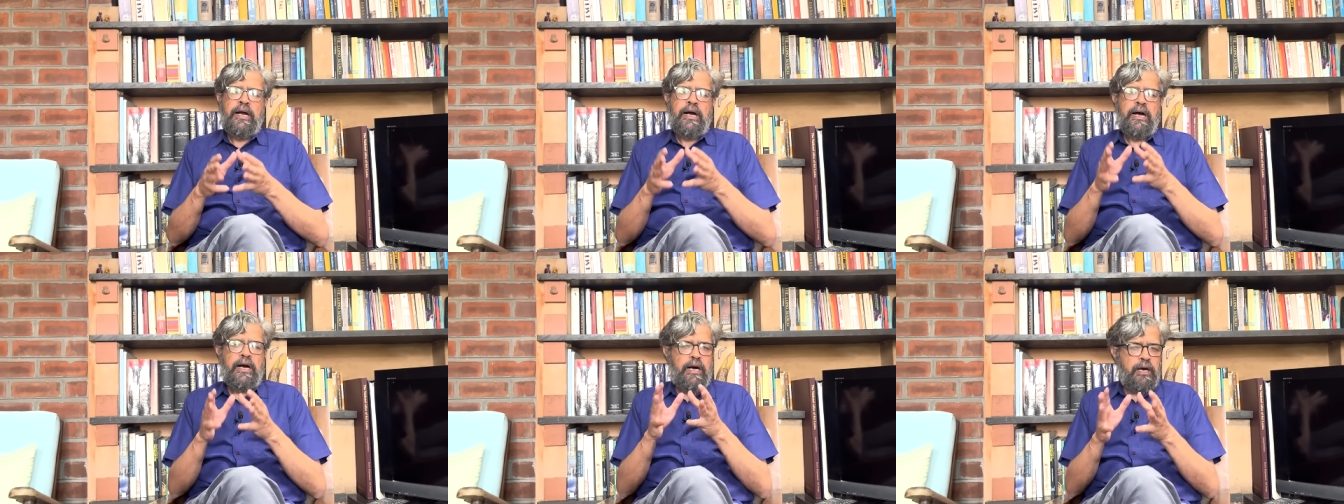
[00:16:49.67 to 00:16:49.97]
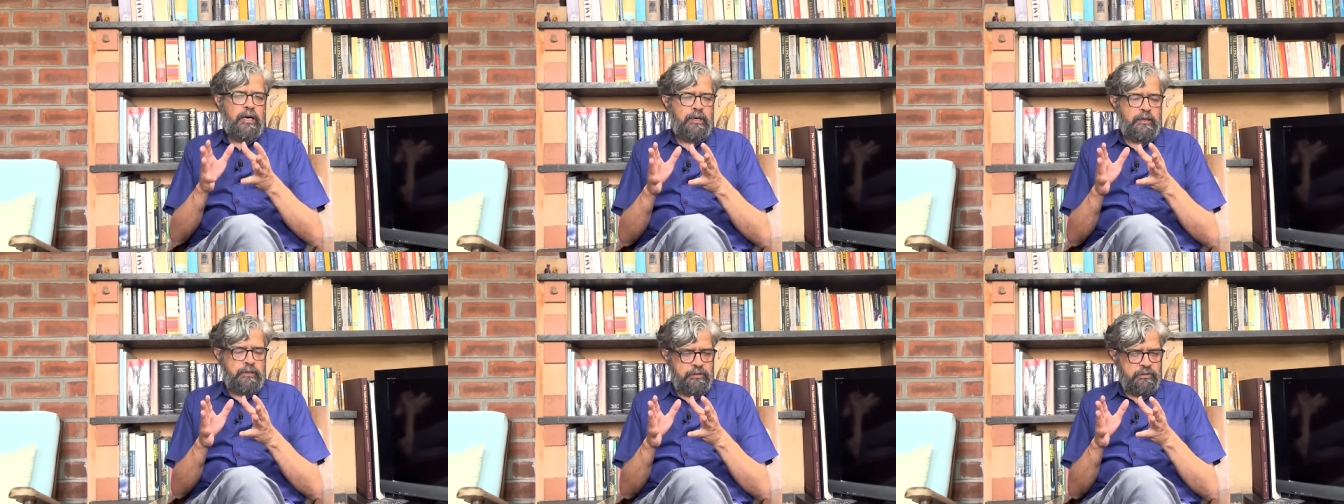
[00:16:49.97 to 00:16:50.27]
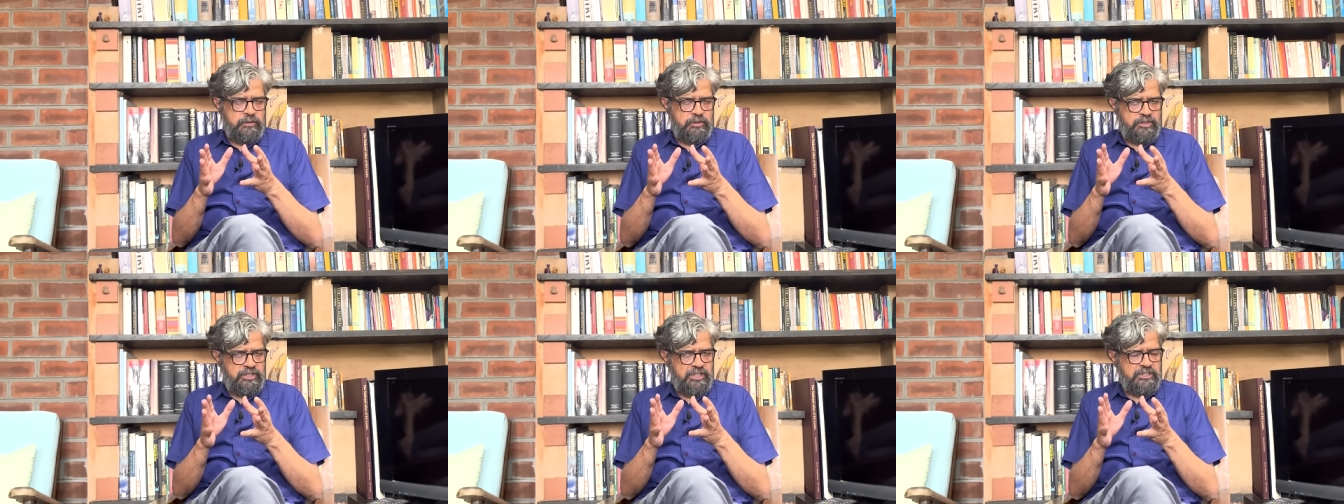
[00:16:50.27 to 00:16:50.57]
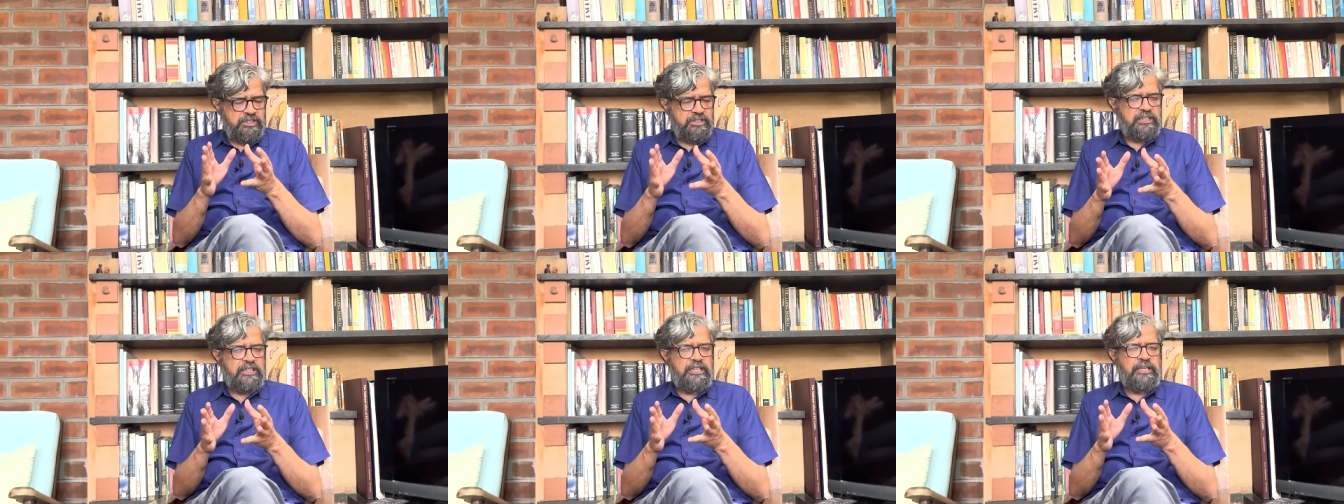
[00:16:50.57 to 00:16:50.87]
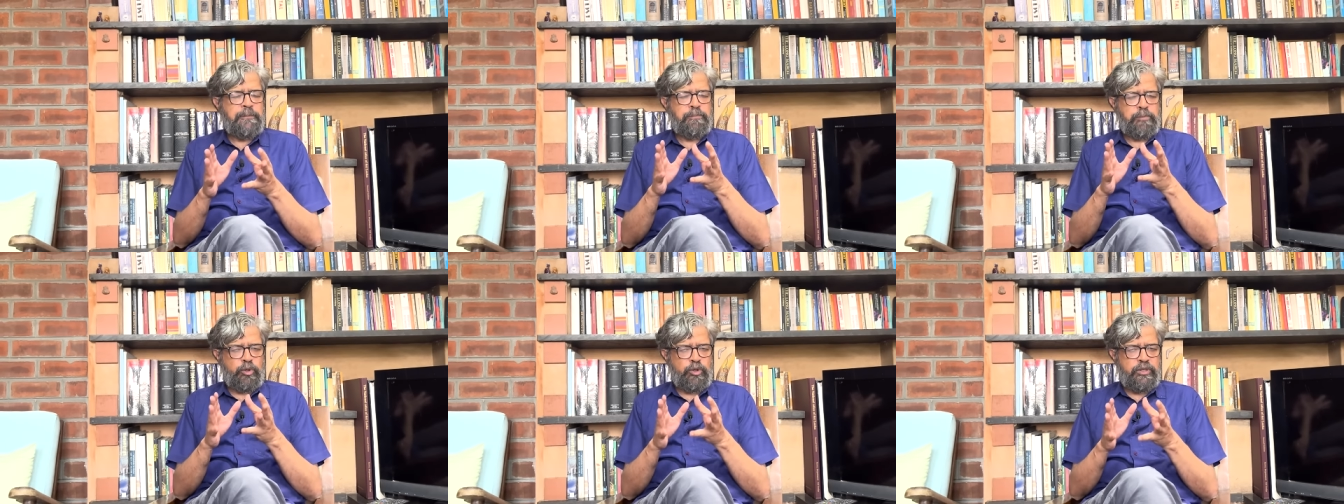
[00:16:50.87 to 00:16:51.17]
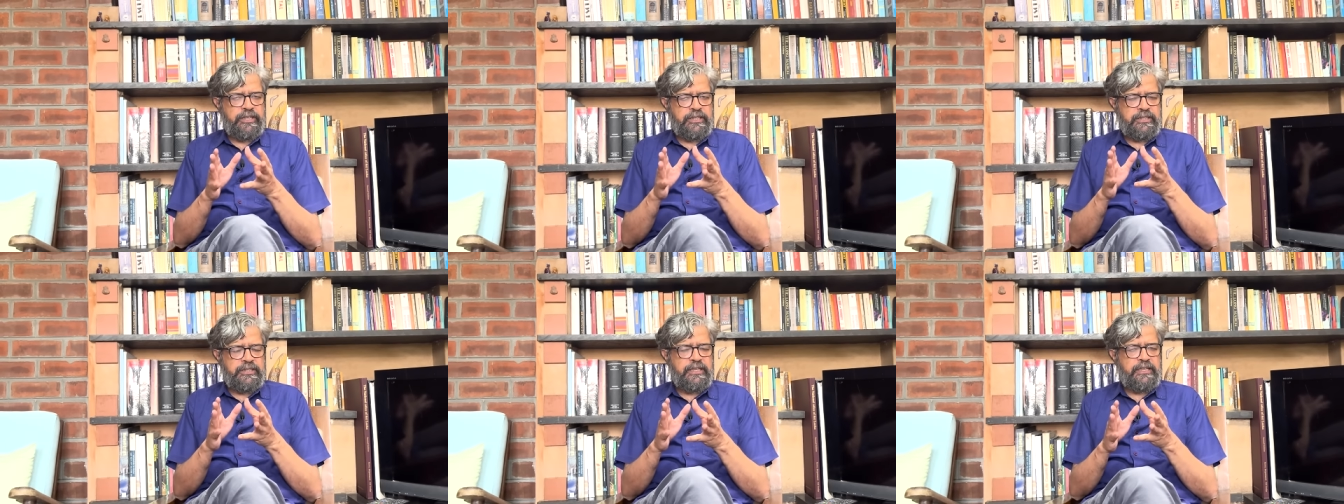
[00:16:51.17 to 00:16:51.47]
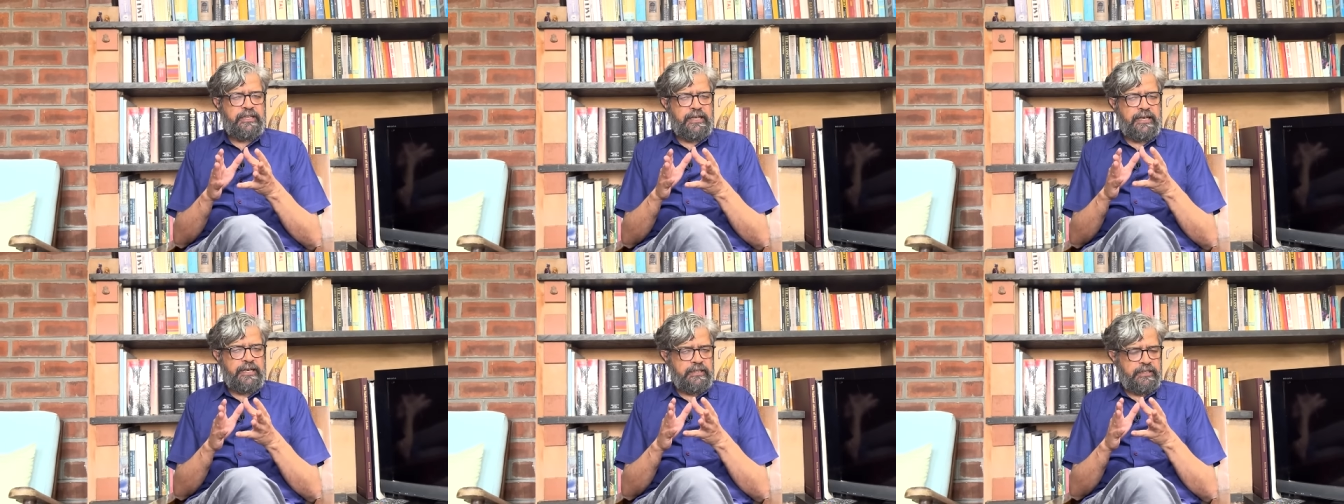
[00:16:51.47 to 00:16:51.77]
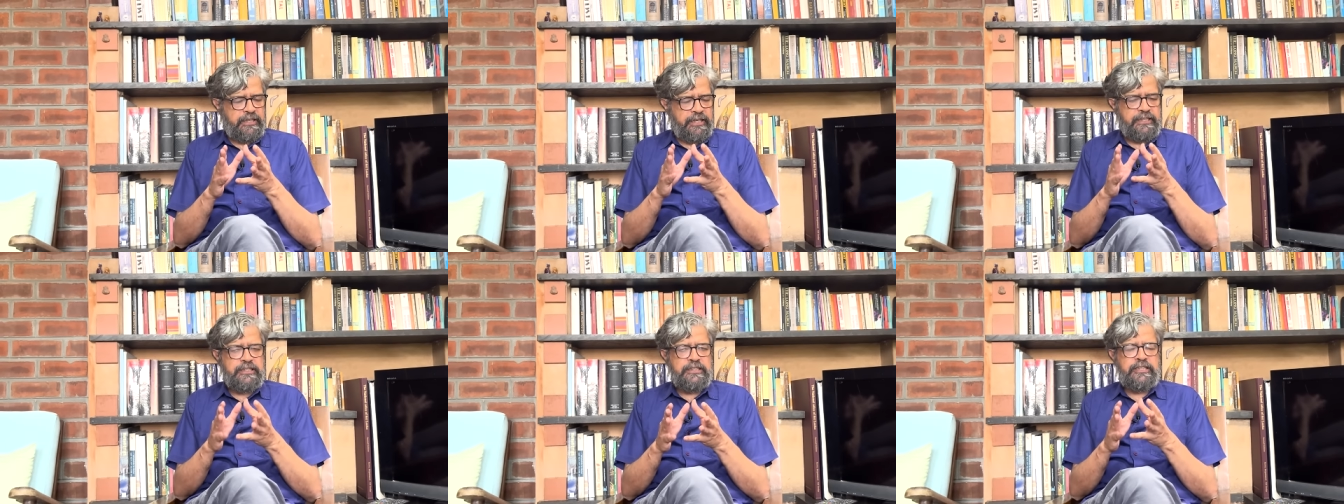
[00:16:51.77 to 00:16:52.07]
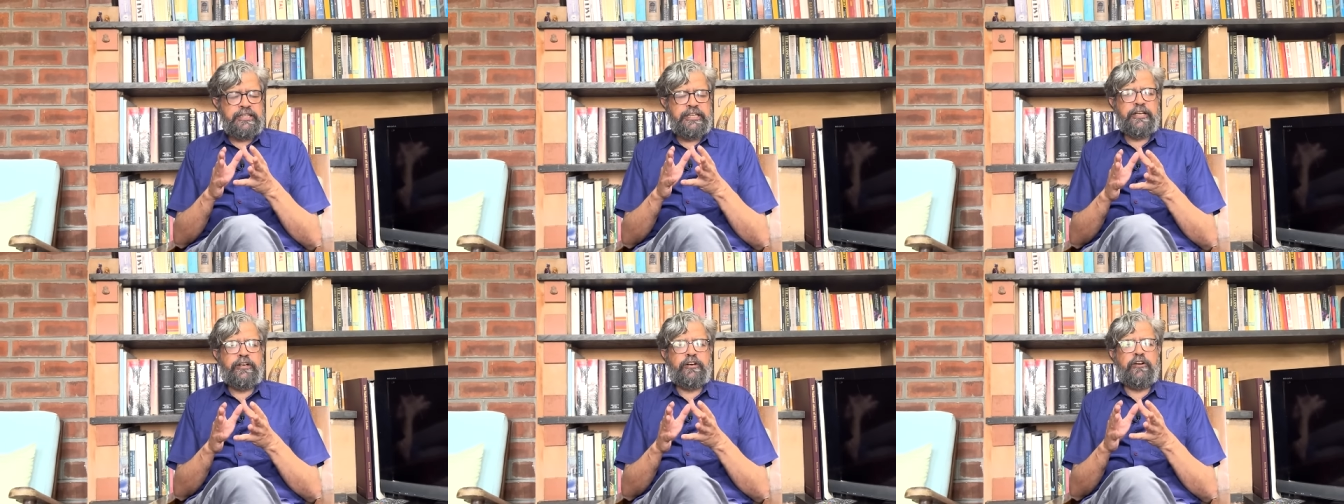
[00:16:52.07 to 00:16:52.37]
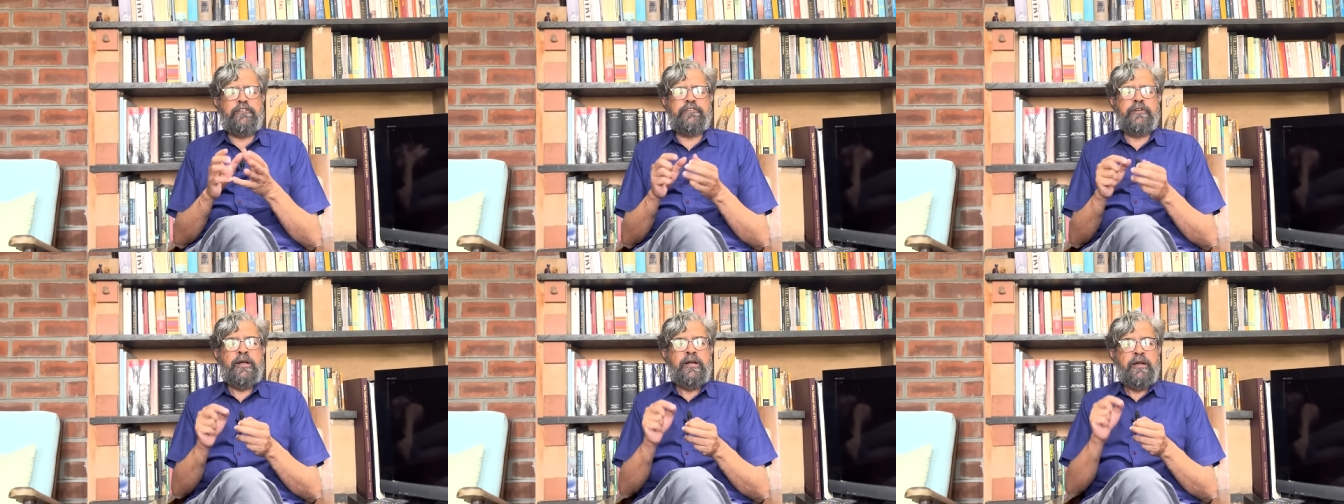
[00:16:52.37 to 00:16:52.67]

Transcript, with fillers: are justly protected and taken care of.